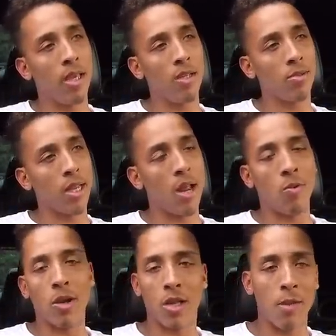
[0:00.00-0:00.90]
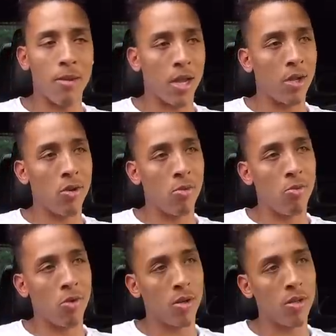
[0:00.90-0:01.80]
You know what I'm saying? I don't want to come back here no
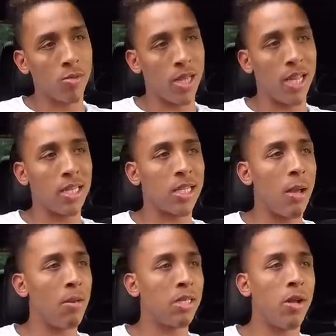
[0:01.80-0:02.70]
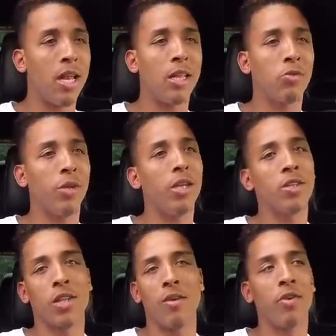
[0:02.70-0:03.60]
more. You know what I'm saying? At this time, I still had like three
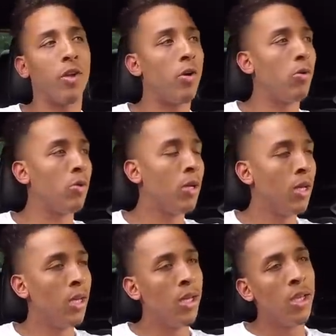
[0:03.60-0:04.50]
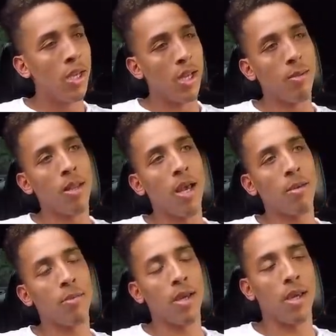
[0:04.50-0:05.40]
years left to go. And I'm
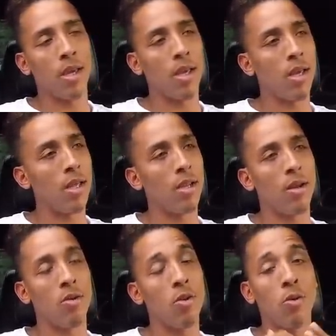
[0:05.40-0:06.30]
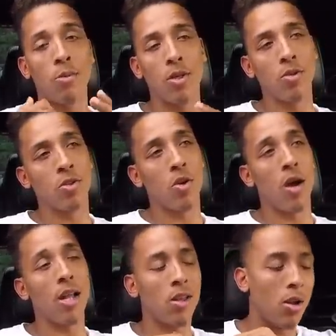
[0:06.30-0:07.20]
like, man, I don't know what I'm gonna do.
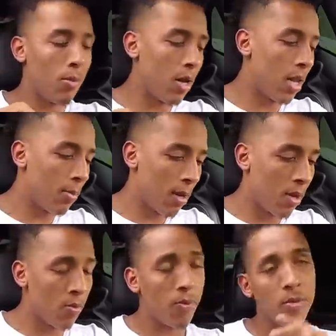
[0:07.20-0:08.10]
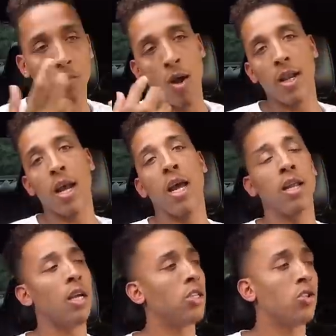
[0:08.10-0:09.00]
So I thought about it, like, man, why not?
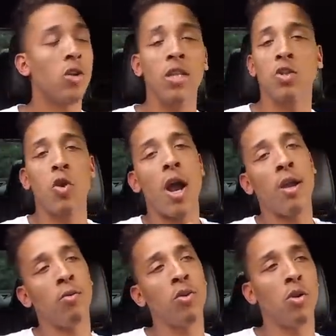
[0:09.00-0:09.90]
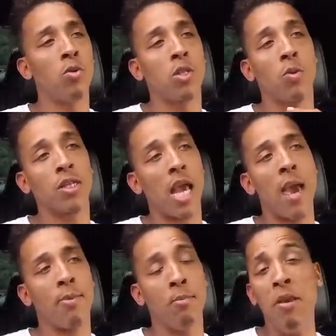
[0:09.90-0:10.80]
I should try, at least try it. You know, what's the worst that
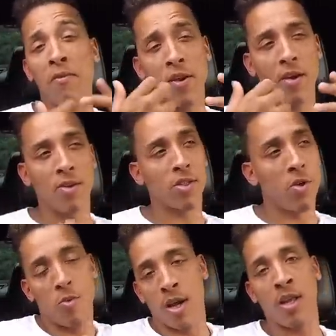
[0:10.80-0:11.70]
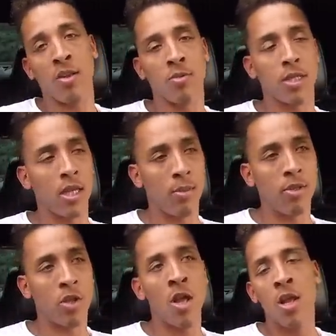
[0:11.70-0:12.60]
happened? Me fail, so what? You know what I'm saying? Let
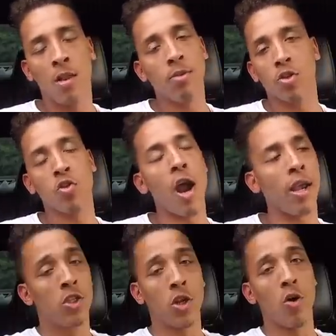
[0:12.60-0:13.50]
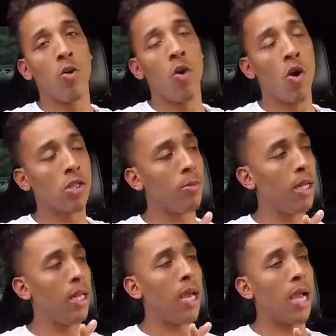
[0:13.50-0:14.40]
me let me just try it. So
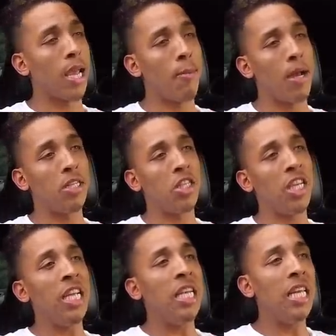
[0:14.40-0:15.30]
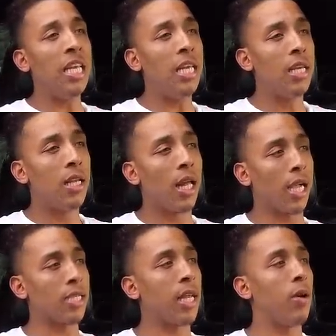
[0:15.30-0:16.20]
ultimately, I got my GED. Like
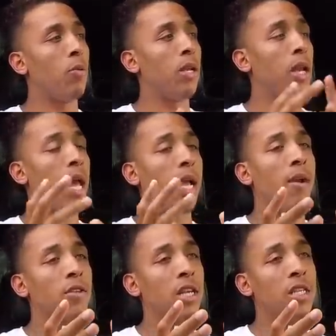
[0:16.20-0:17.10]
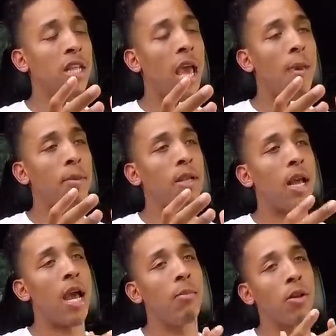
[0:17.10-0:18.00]
I said, when that conversation happened,
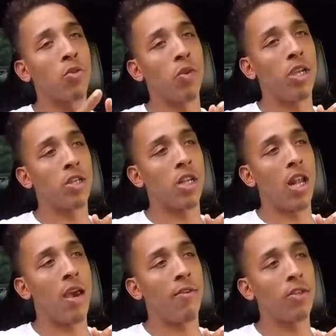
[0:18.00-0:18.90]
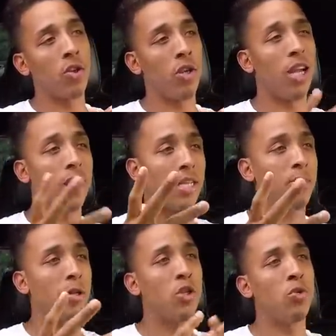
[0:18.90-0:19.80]
I had about three years left. So you got to think it's
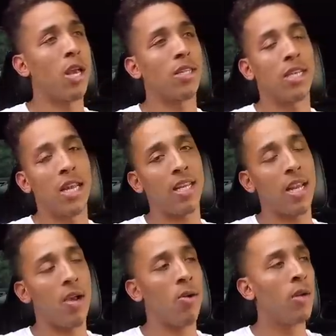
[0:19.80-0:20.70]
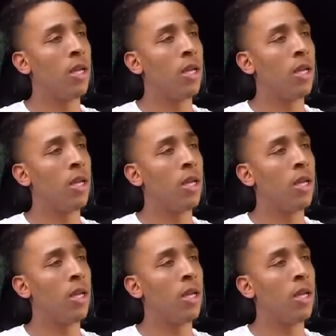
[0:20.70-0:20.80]
about 2008 now.